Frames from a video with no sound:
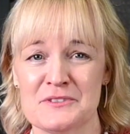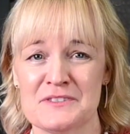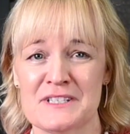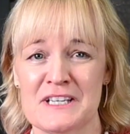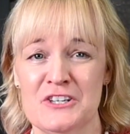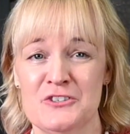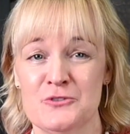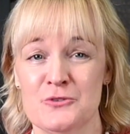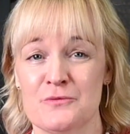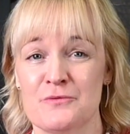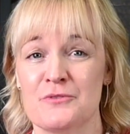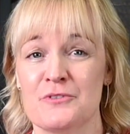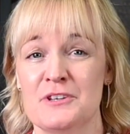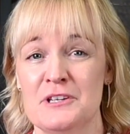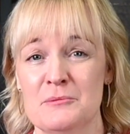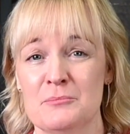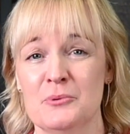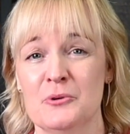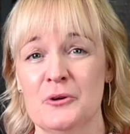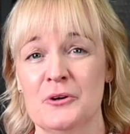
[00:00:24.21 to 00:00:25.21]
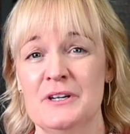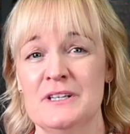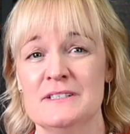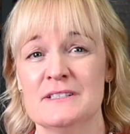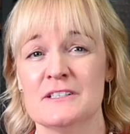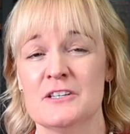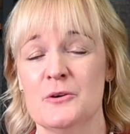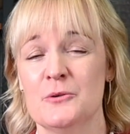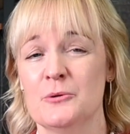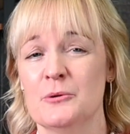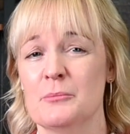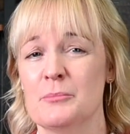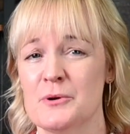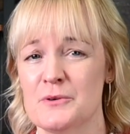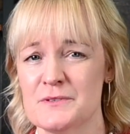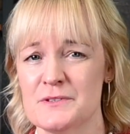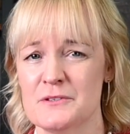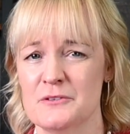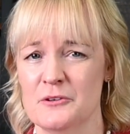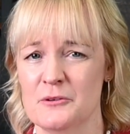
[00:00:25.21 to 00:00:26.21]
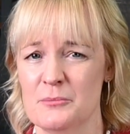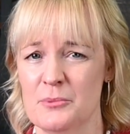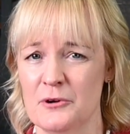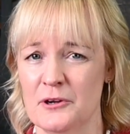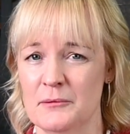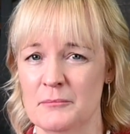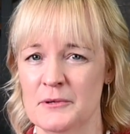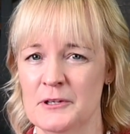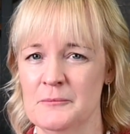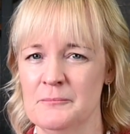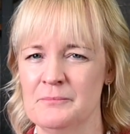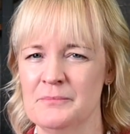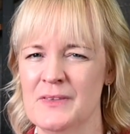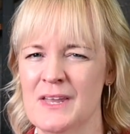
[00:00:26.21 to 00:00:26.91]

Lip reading: schedule for the employee to go to a personal appointment,